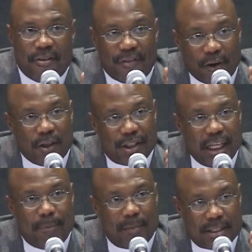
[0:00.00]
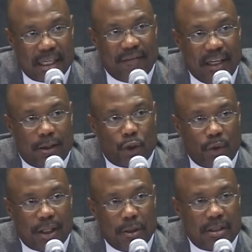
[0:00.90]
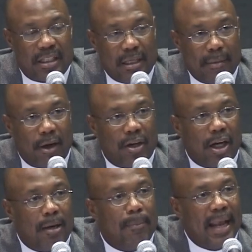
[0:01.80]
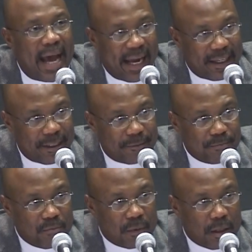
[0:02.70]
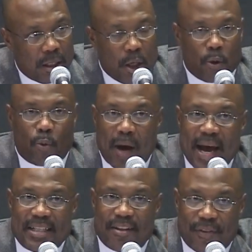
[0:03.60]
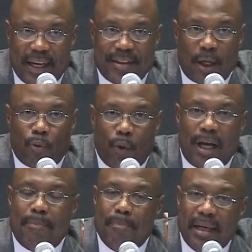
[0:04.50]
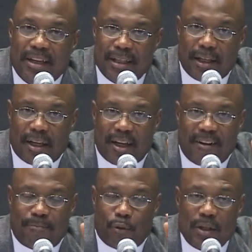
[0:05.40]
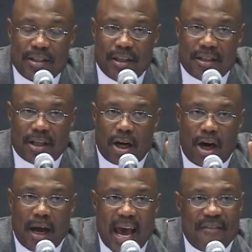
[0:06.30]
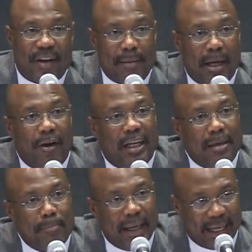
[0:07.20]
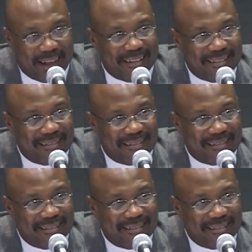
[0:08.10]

13% of illegal drug users in America are black. Why is it then that 1 million of prisoners are African American men,